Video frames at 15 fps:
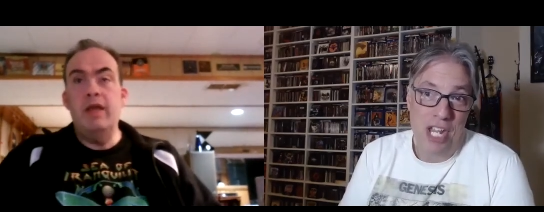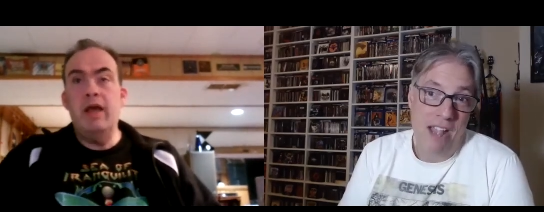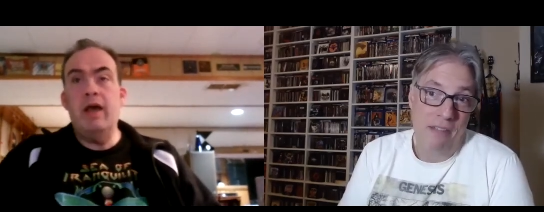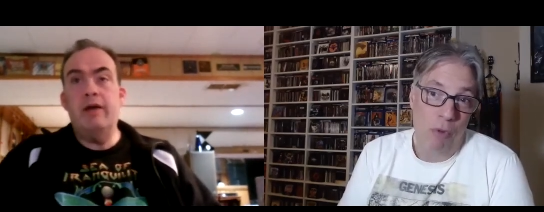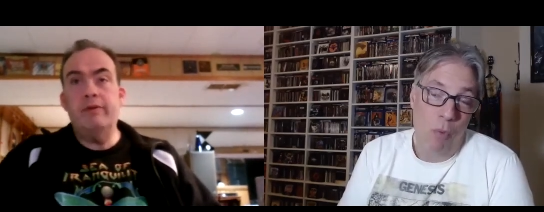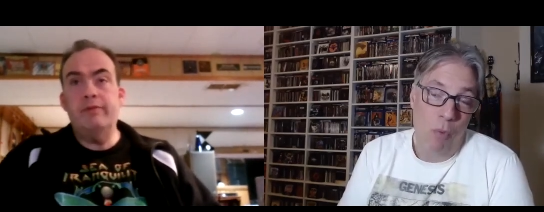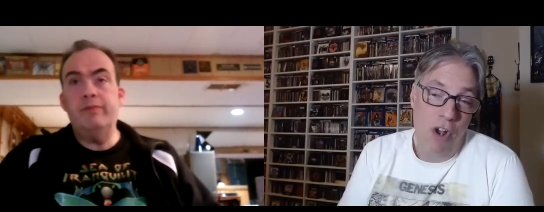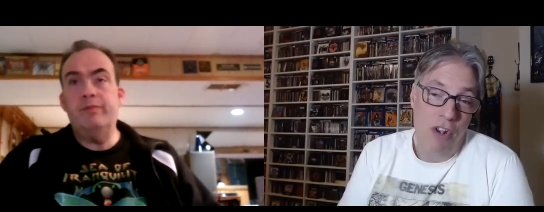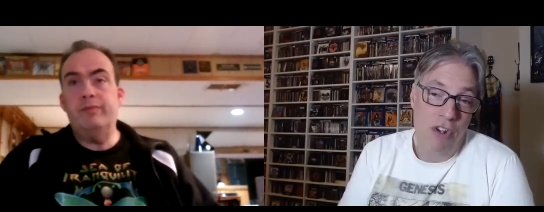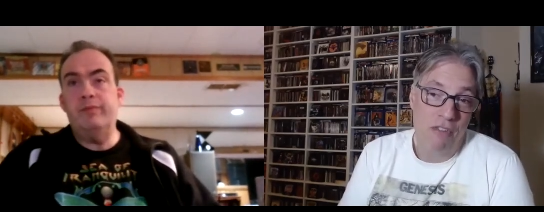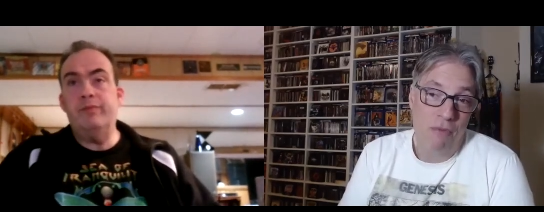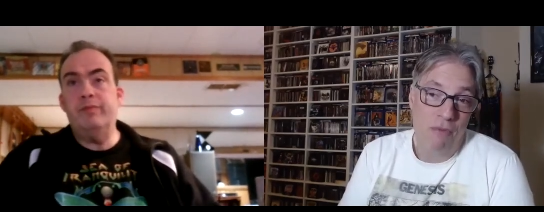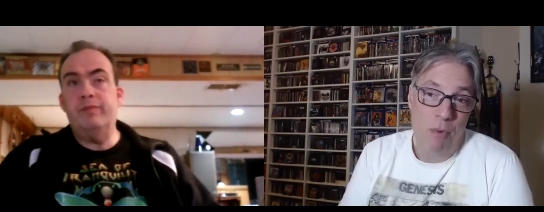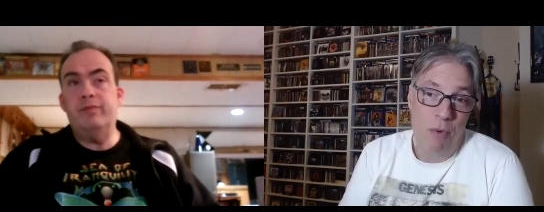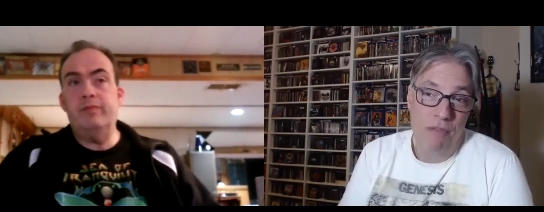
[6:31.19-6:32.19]
Speaker 1: you have to wonder
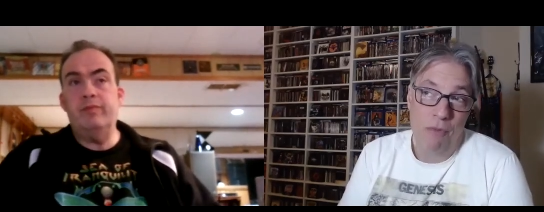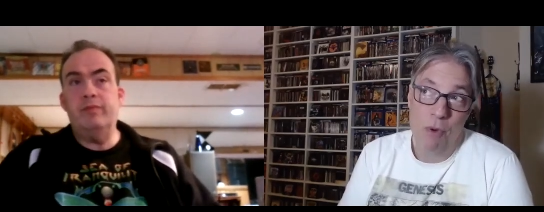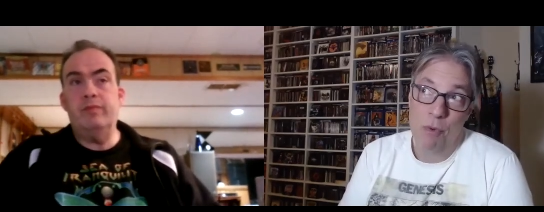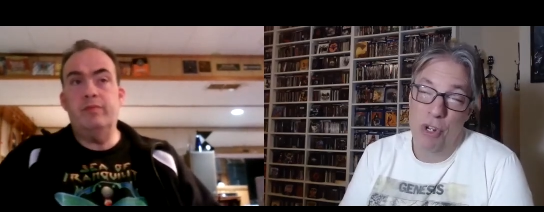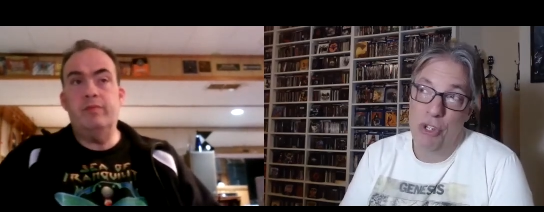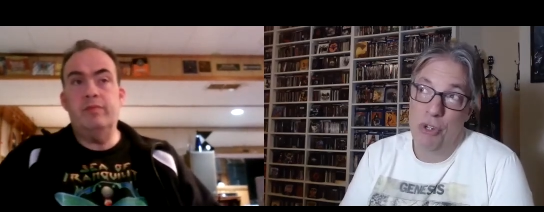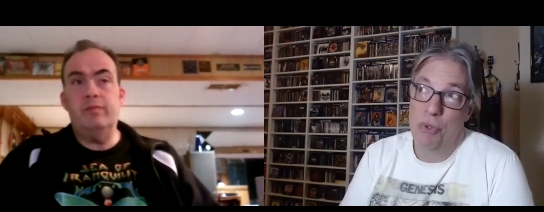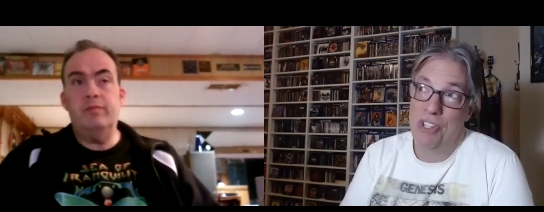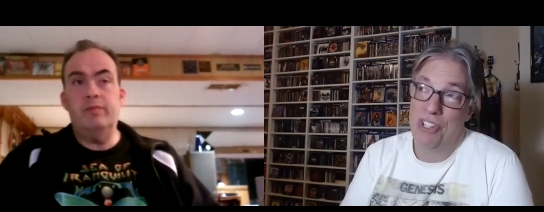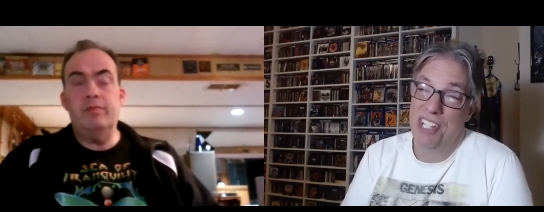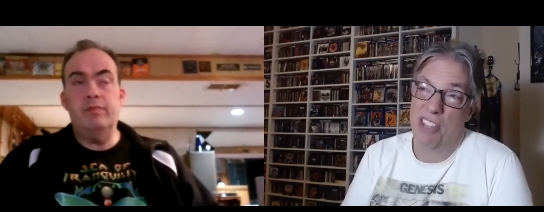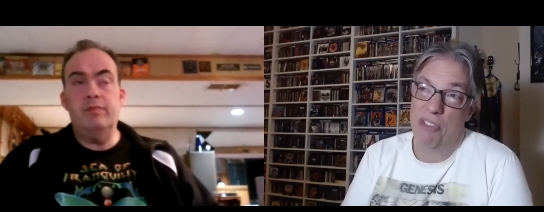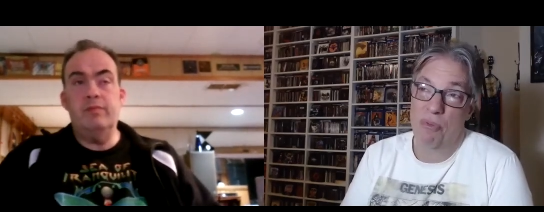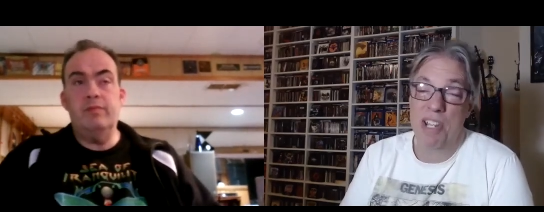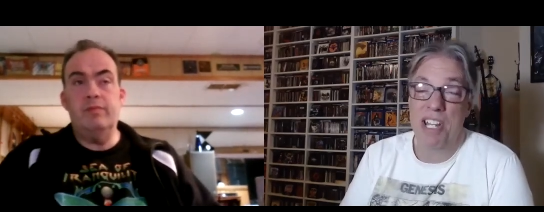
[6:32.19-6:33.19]
if we were if we were to do this
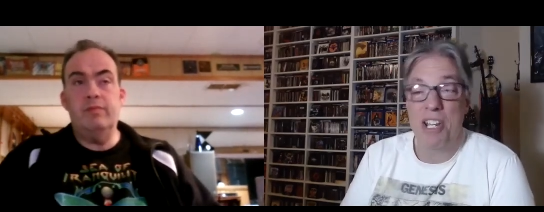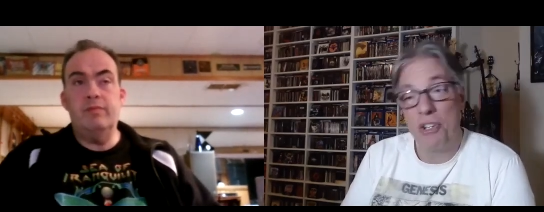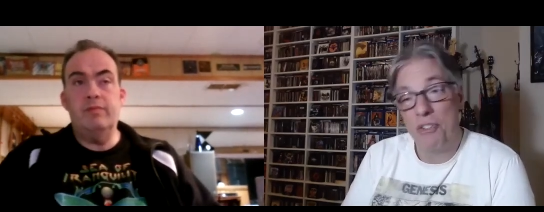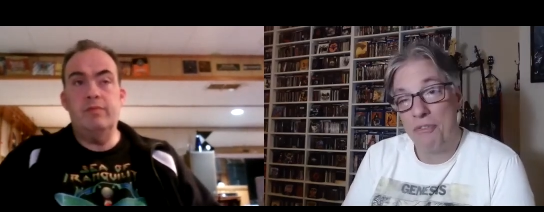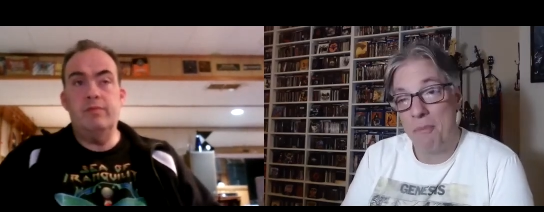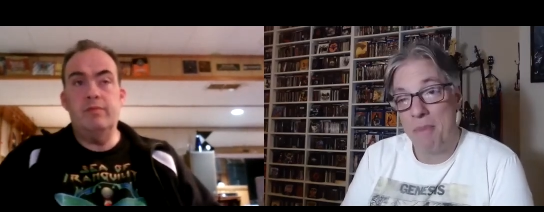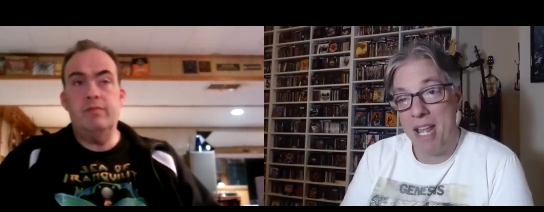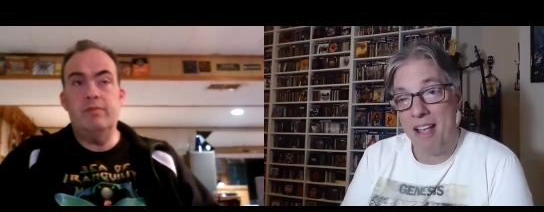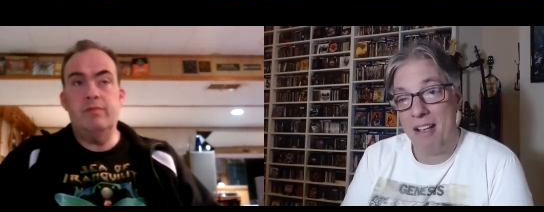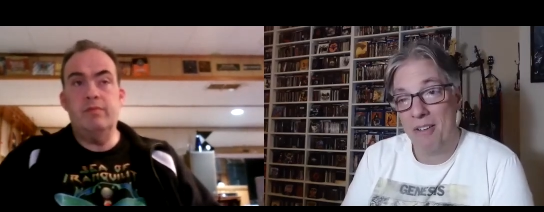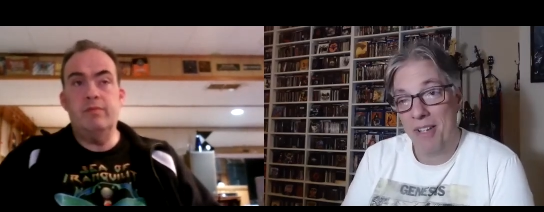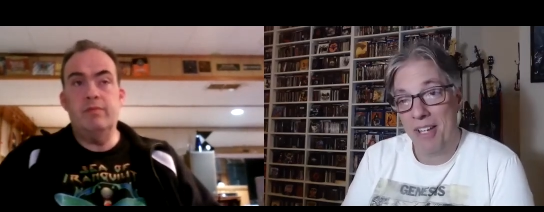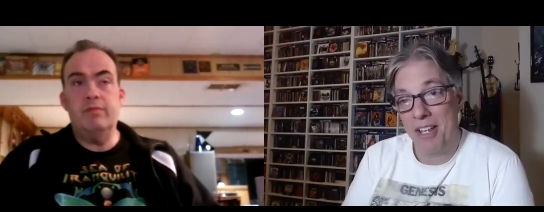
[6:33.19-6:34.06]
like three years from now,